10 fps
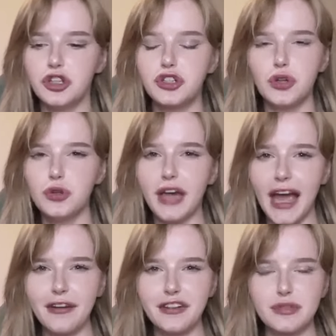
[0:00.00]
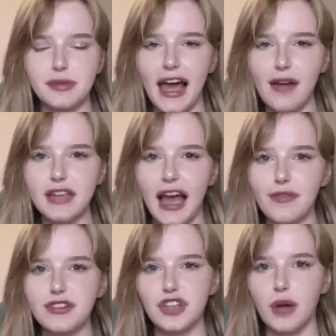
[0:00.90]
the two characters would have to
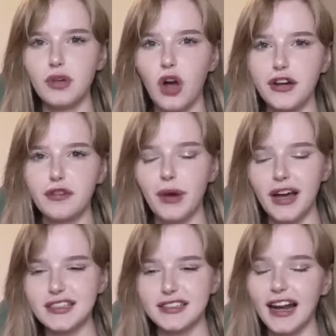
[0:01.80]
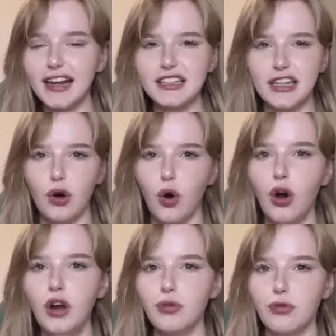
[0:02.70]
have some kind of personality
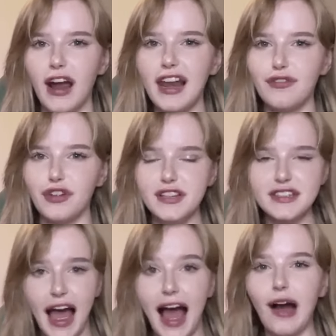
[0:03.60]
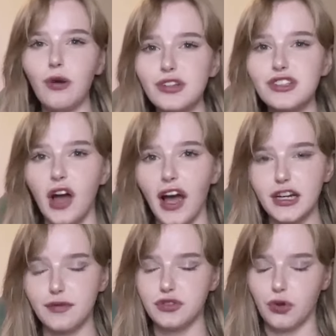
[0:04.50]
or relevance
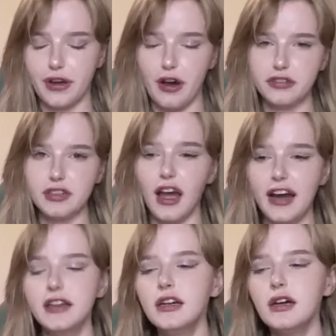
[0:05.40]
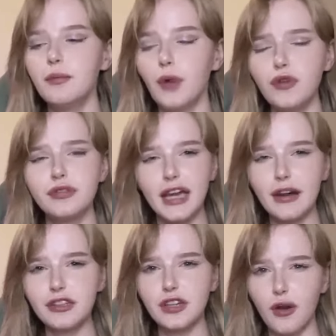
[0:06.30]
outside of Sword Art Online. Both
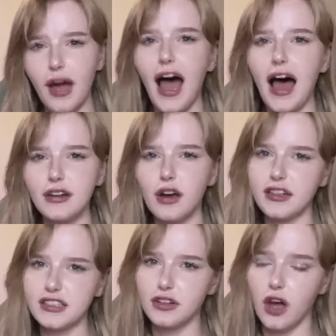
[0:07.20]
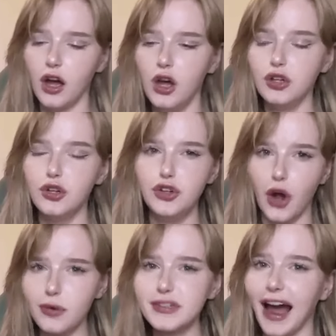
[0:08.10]
Kirito and Asuna
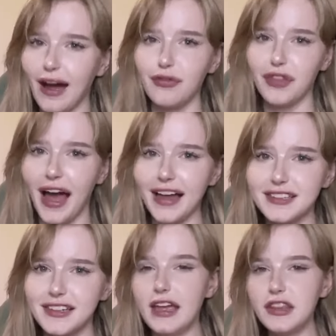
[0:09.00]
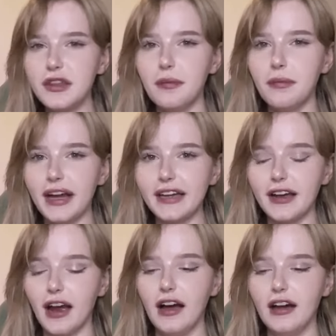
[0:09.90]
don't have that. In the
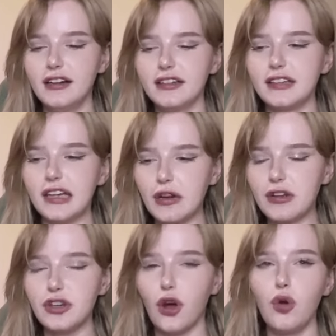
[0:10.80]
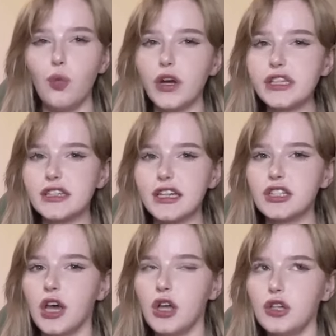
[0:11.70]
manga, Kirito was
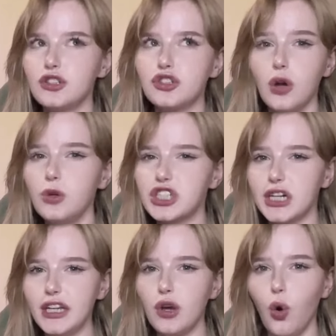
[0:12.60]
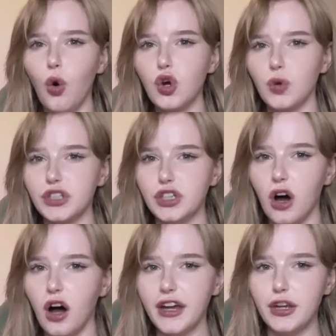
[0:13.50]
this socially awkward
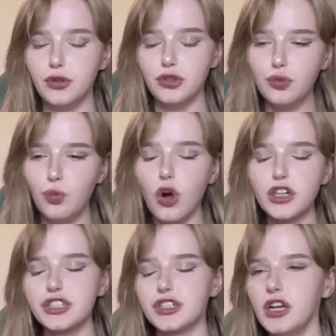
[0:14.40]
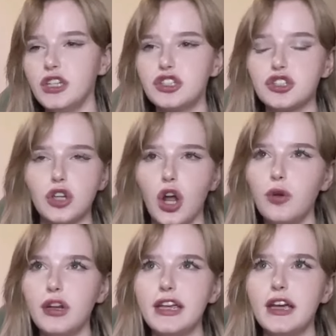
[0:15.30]
guy who you watched
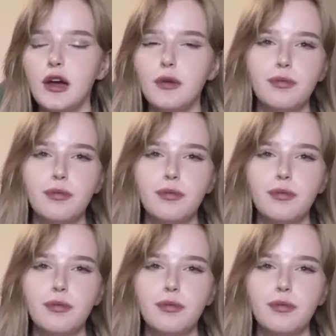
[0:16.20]
slowly